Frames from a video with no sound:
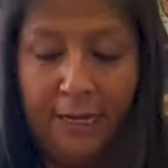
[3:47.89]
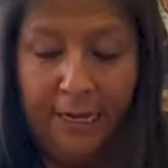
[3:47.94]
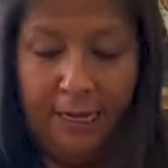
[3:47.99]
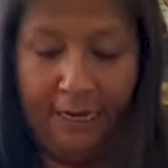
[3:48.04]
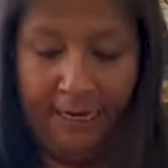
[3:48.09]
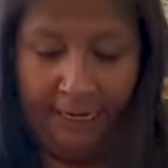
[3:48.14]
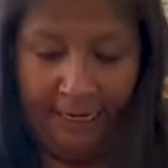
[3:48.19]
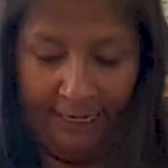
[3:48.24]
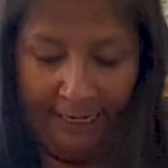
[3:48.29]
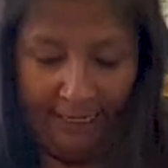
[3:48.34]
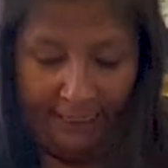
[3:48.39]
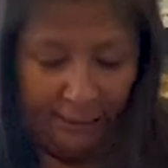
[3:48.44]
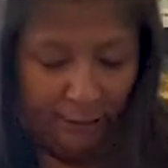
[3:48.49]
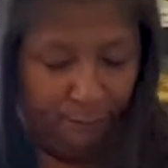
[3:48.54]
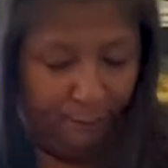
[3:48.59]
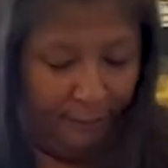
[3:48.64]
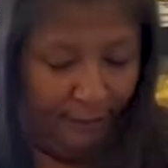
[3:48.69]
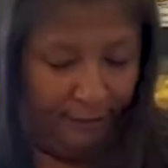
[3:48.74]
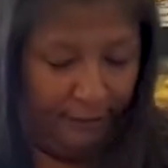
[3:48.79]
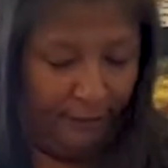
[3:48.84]
And it's
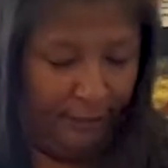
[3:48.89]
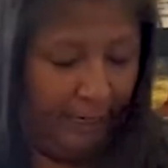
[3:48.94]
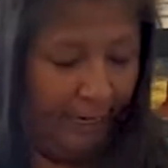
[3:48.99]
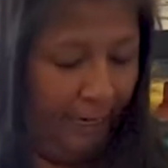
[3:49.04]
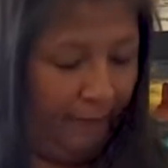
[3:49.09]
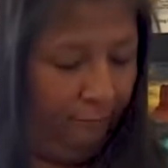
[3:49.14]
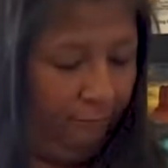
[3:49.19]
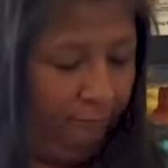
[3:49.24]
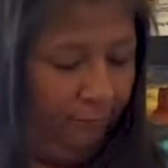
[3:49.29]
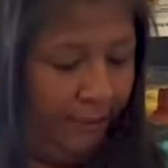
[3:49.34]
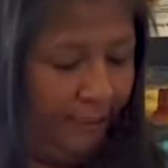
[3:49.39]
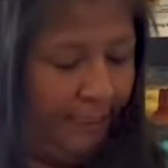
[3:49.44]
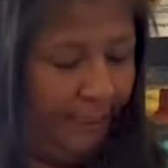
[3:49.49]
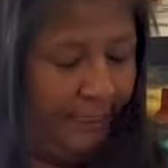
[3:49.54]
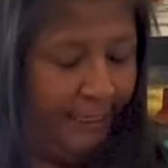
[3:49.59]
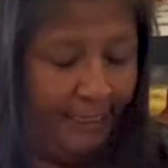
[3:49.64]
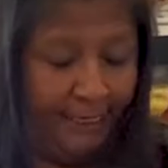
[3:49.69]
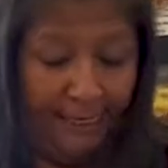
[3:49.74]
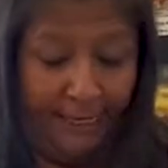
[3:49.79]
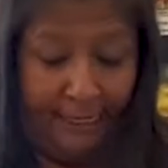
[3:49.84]
best to have one of
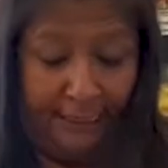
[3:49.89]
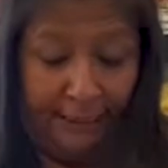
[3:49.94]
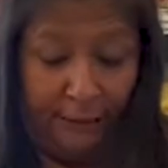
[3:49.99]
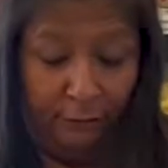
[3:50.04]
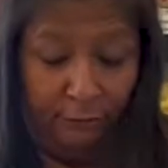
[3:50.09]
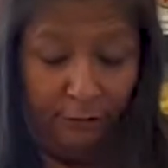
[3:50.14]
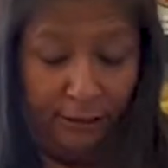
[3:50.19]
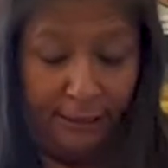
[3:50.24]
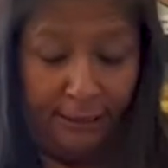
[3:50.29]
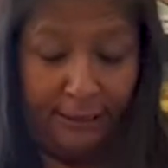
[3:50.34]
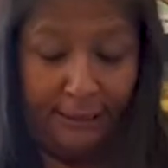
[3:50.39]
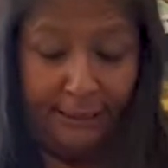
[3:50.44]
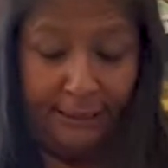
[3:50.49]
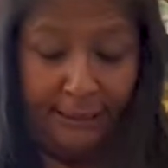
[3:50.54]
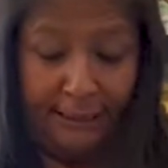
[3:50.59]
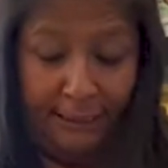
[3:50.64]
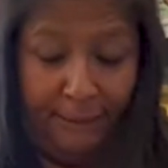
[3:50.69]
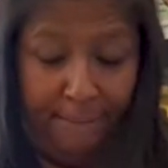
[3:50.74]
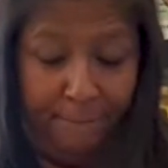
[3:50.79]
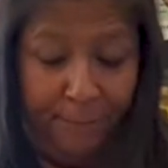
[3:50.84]
these, which
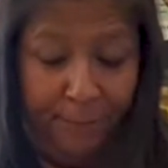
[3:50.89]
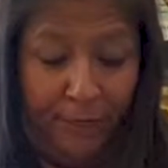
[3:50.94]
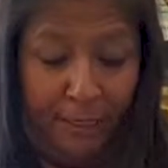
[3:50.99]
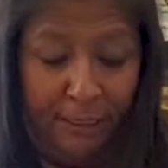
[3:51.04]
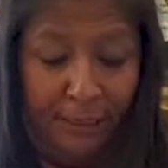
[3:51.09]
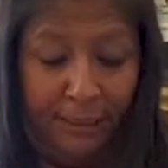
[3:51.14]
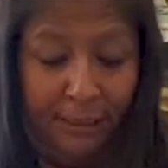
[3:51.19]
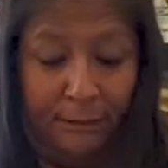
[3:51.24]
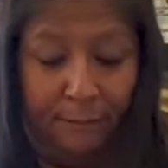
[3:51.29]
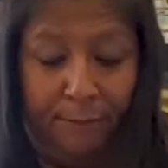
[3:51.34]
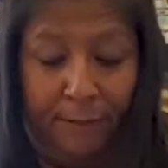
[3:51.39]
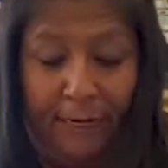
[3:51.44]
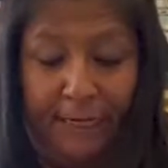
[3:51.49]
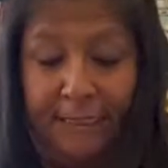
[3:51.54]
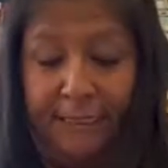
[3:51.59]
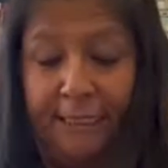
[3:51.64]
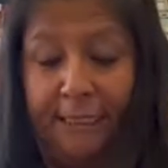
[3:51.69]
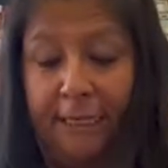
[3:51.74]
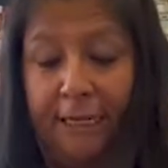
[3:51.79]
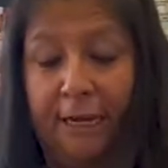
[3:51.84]
is just a
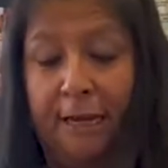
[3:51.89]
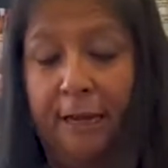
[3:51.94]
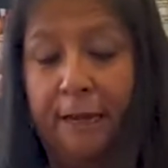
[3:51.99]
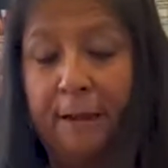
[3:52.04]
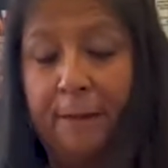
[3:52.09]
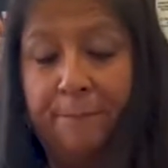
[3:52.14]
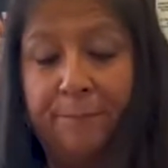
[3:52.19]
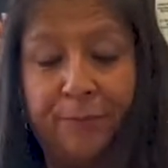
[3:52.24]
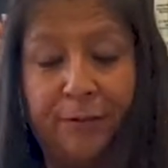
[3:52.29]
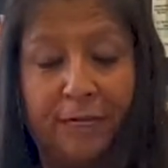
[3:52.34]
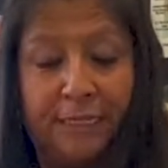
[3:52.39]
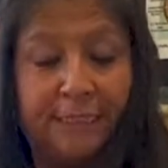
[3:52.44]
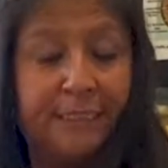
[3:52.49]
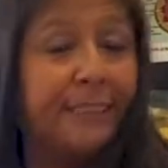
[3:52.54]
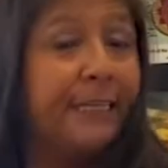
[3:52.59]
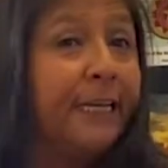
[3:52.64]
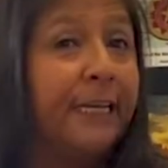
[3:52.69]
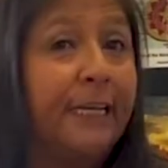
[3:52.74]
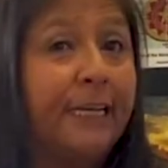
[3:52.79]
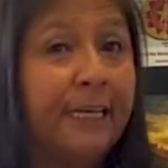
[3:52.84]
basic
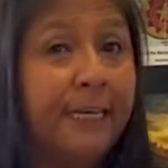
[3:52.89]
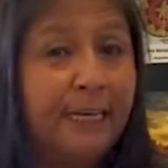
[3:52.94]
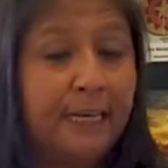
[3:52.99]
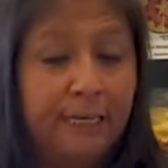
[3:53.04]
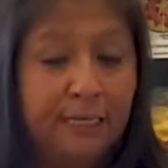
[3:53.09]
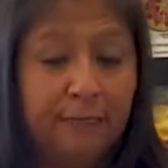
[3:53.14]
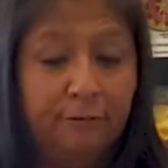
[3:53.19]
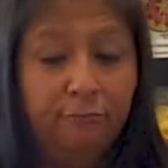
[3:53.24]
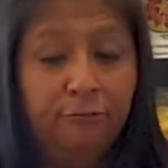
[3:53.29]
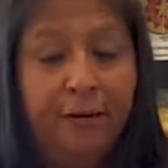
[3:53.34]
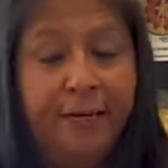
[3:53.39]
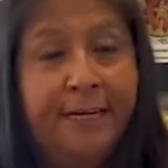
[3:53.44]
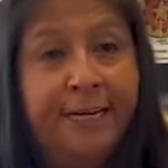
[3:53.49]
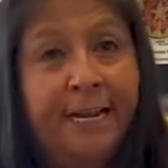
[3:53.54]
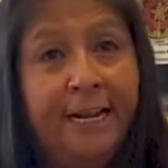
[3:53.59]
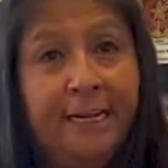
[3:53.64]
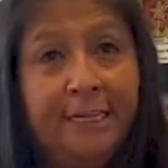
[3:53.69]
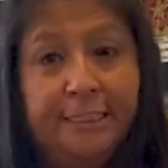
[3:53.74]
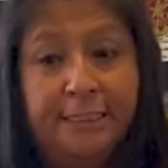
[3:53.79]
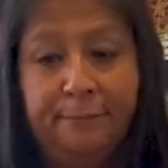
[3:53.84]
stick. Right
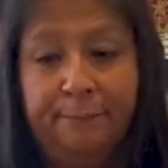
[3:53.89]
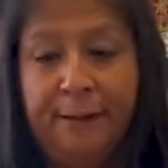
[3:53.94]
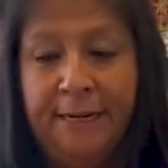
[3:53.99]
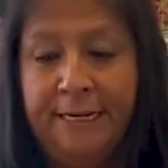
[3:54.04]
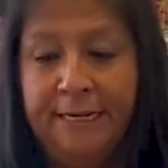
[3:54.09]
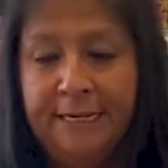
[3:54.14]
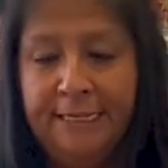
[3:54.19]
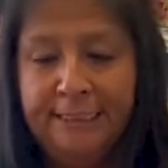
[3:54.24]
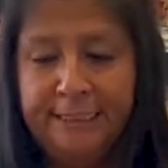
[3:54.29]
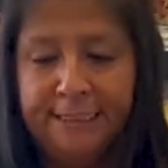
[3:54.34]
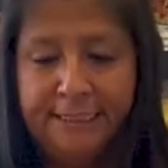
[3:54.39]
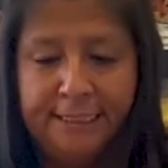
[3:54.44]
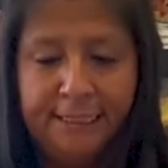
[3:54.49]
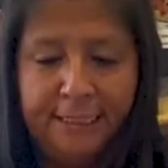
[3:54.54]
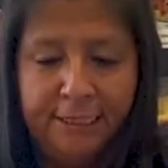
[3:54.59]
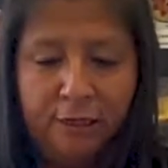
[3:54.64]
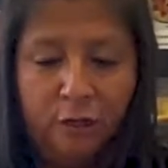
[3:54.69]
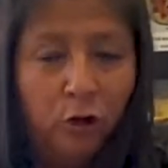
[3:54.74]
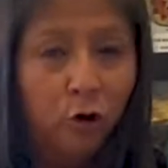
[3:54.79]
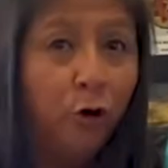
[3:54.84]
now it's a painting
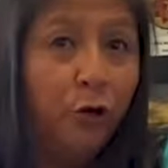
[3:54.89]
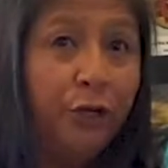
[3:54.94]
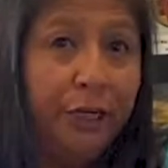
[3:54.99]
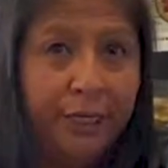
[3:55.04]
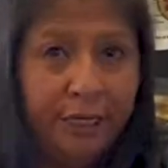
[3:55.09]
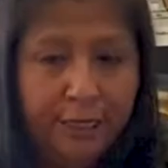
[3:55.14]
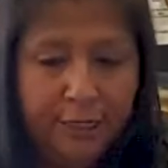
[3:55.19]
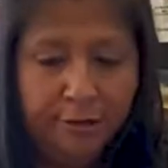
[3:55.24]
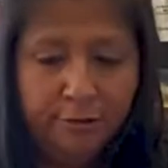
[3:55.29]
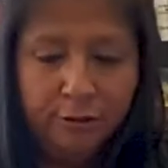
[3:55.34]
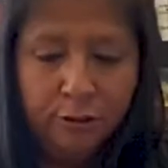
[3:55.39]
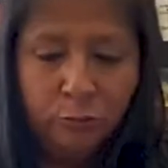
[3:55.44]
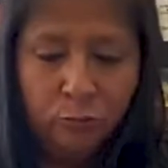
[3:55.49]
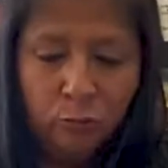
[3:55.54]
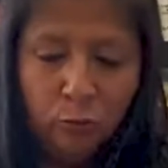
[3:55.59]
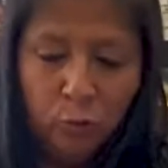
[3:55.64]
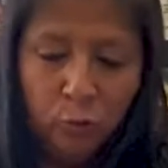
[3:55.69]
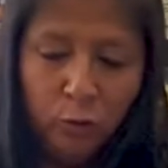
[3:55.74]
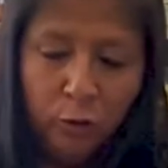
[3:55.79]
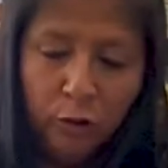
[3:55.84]
stick, or you can use a
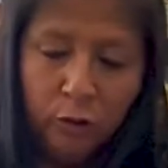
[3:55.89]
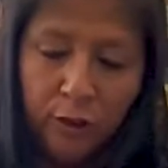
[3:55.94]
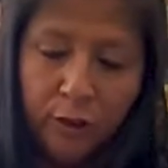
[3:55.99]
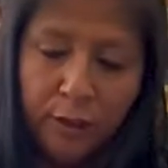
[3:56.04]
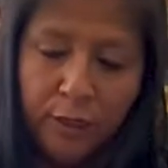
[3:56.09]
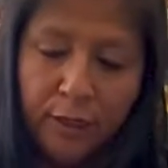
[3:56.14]
ruler.